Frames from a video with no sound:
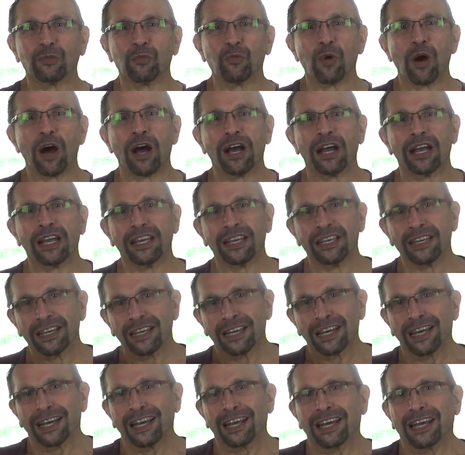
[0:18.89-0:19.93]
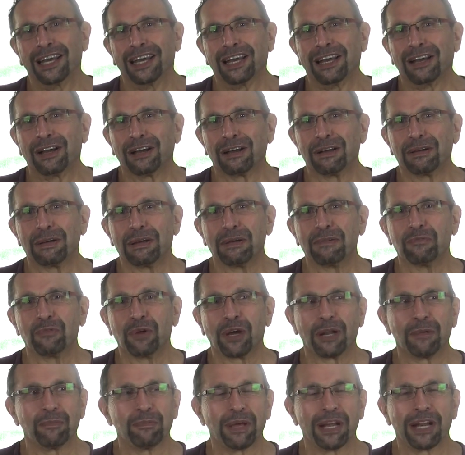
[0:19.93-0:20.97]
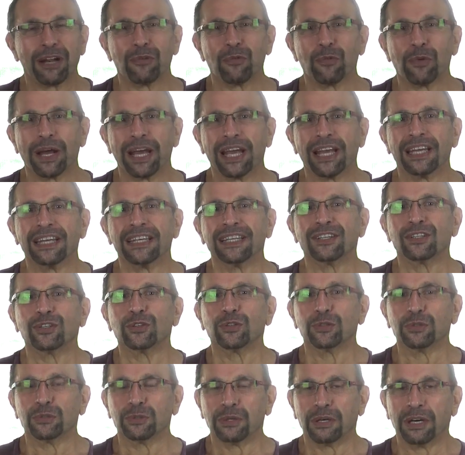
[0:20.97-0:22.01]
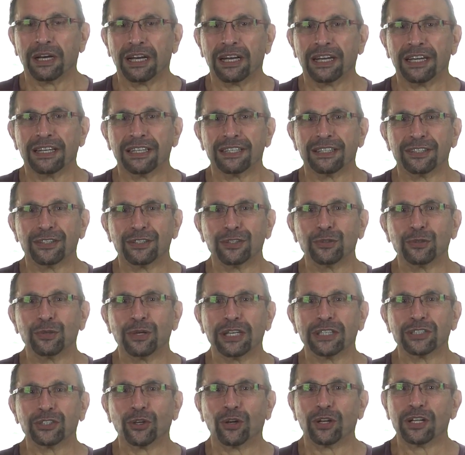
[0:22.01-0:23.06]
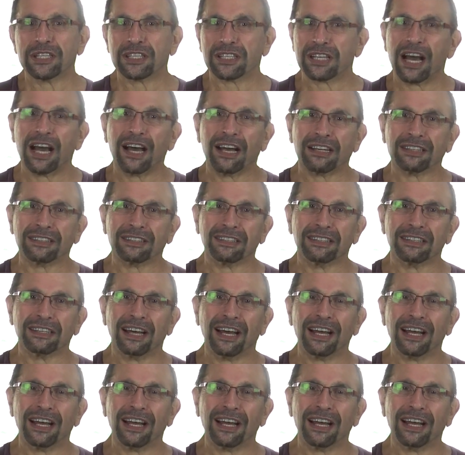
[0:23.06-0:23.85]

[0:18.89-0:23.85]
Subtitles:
what a better way to do a Sholezard,